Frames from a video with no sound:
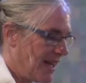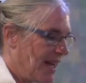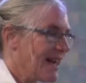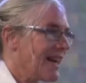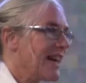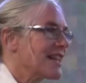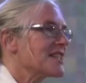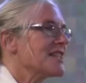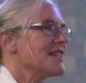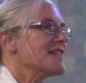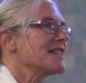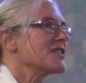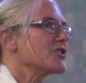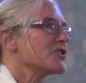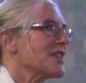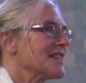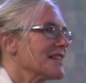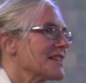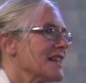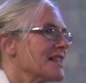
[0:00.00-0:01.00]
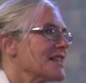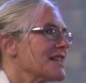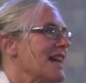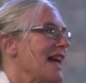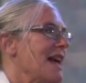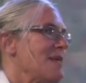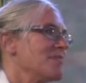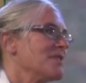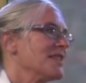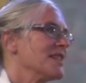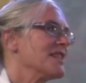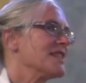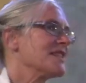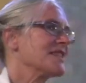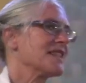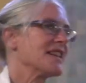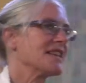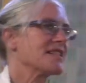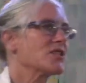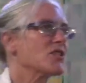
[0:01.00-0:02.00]
And actually this translation
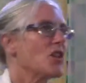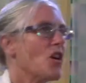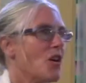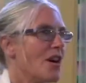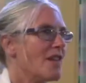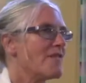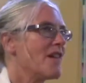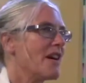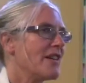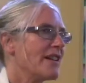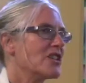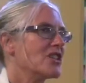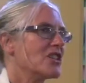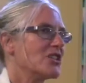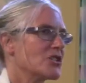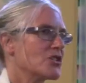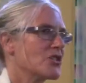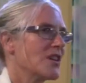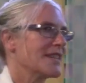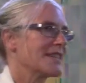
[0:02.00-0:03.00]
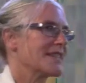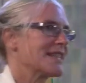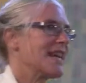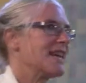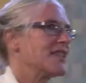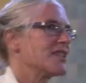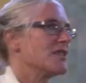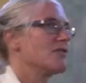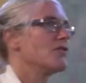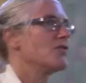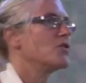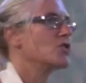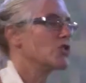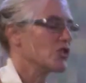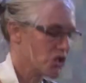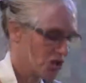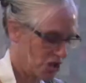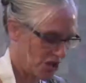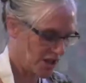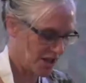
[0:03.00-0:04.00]
emptiness is not a very good translation for
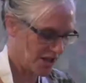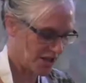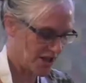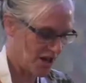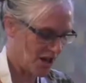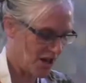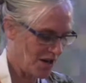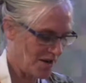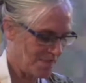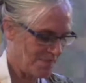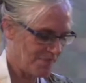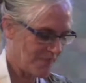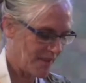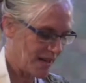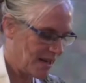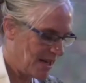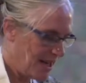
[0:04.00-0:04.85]
shunyata